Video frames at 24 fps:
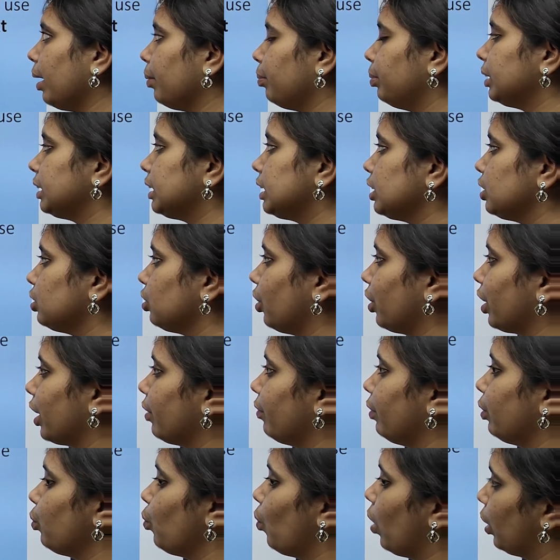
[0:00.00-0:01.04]
happens is you're
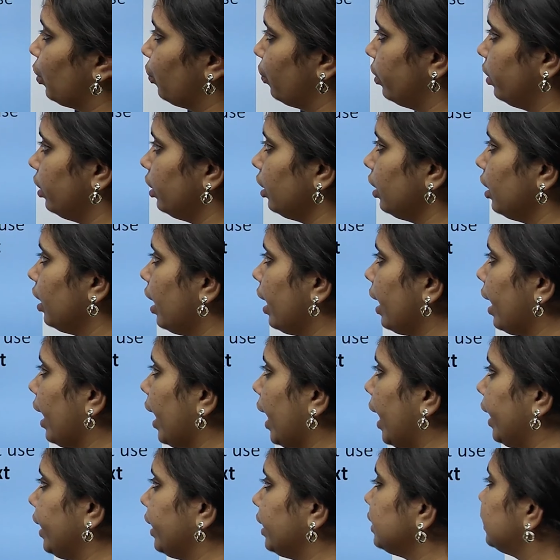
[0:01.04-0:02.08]
given one word
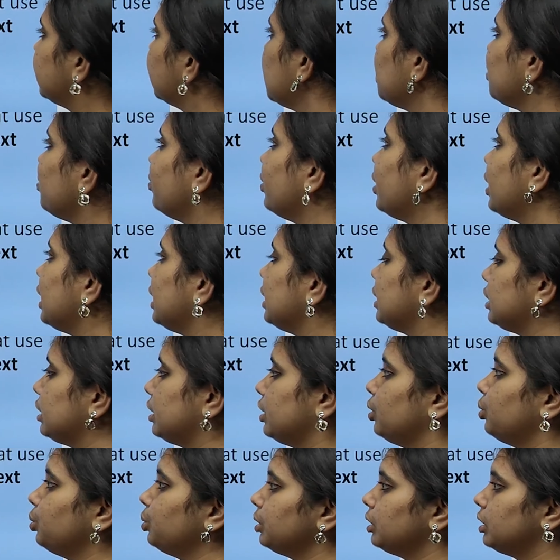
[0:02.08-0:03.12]
and the same word is
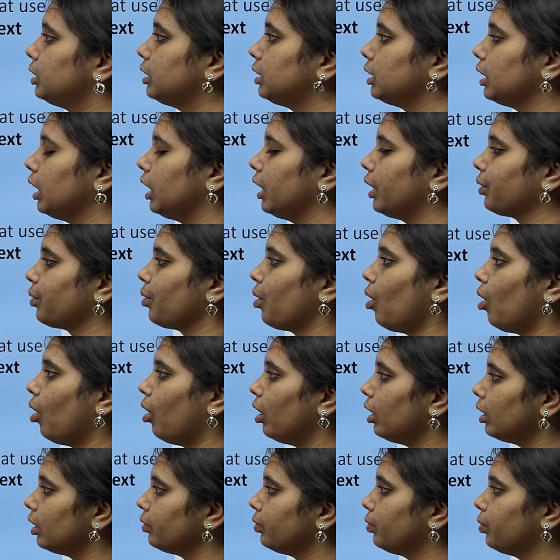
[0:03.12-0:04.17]
used in
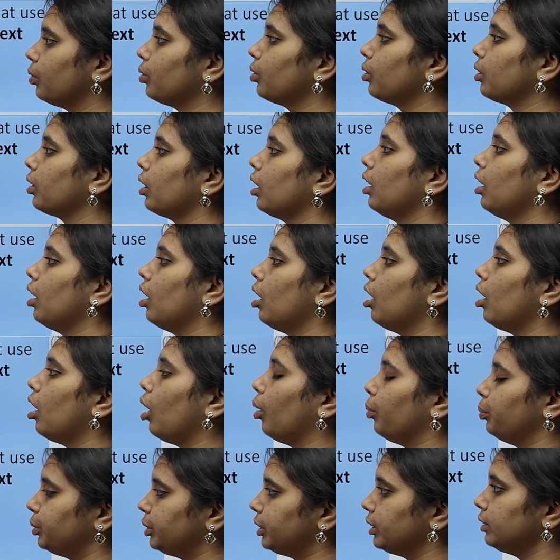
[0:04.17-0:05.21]
all the four
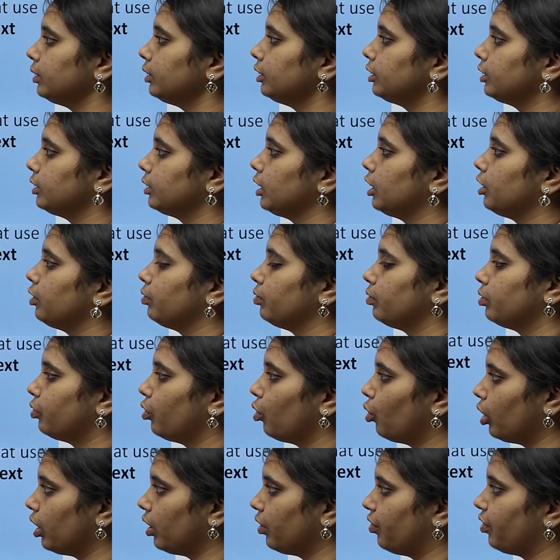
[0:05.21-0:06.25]
options in
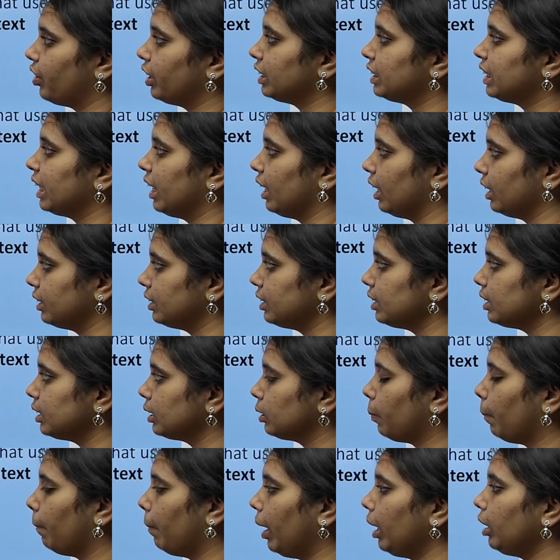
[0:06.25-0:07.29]
four different
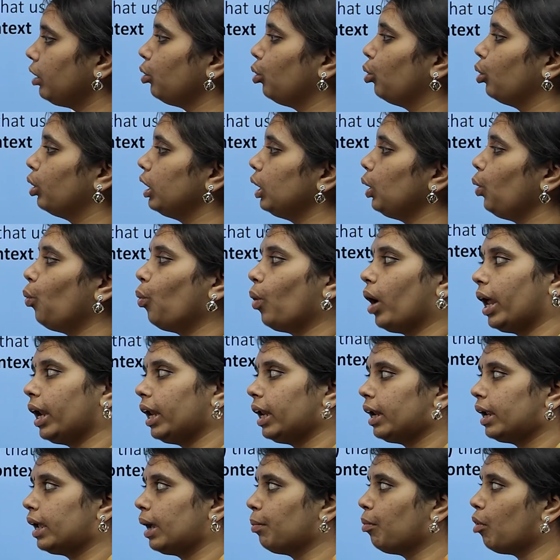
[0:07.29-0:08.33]
sentences, but only
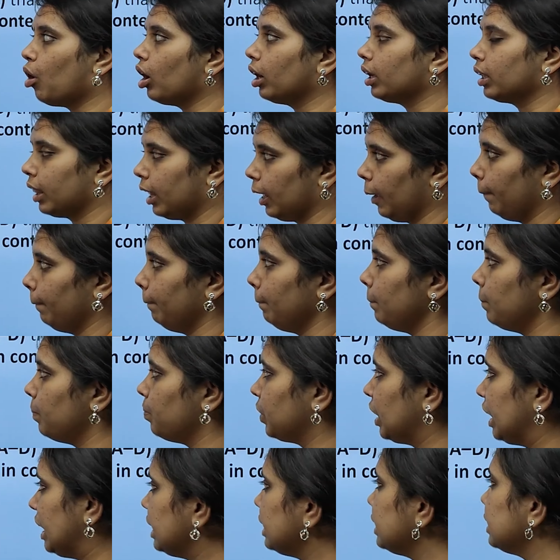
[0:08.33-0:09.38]
one among them
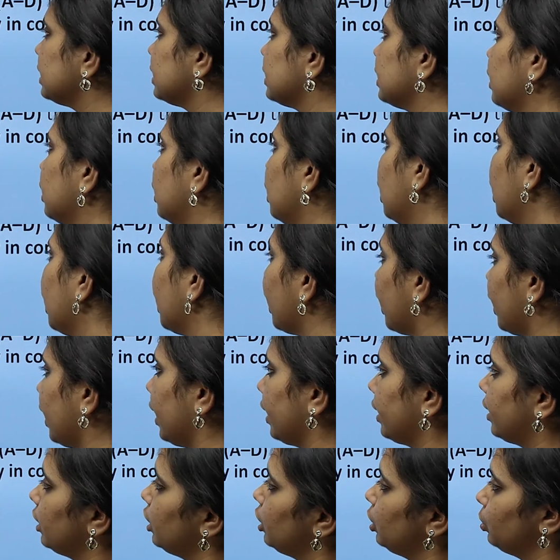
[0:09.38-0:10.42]
is
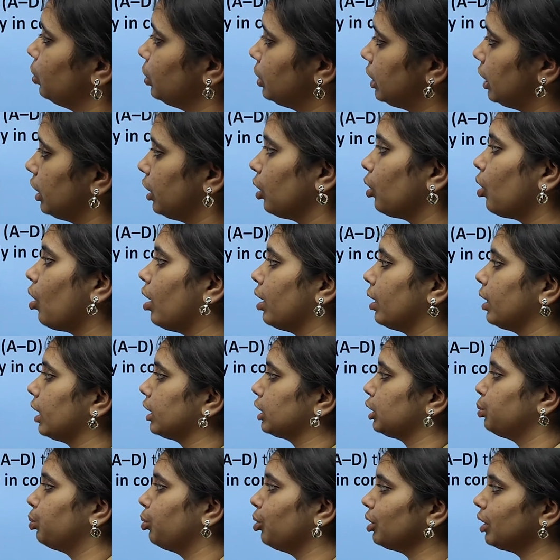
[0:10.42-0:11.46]
correctly used in the
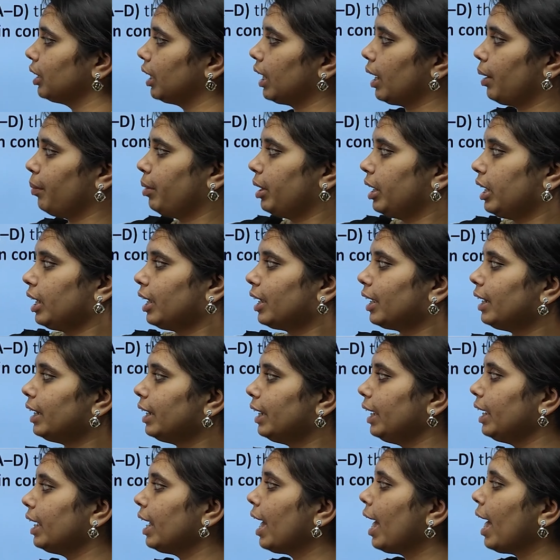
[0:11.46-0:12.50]
context, both
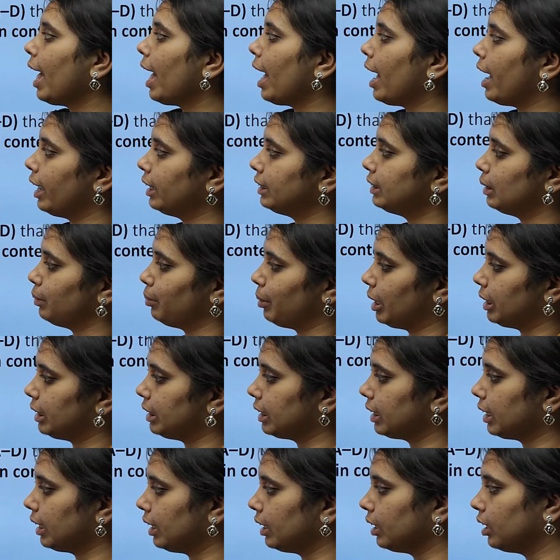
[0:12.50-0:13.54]
grammatically and
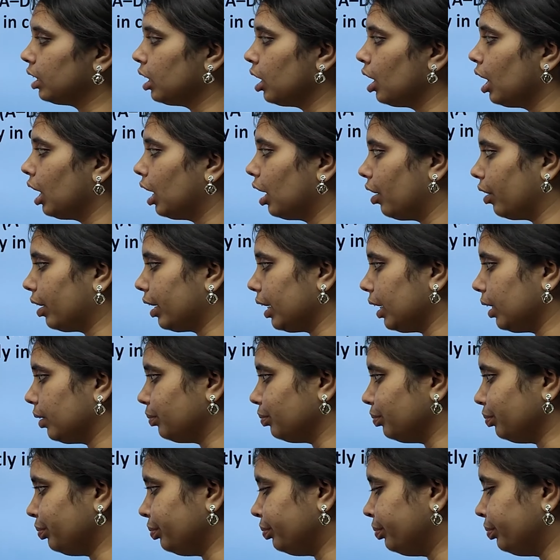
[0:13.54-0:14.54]
semantically. Okay.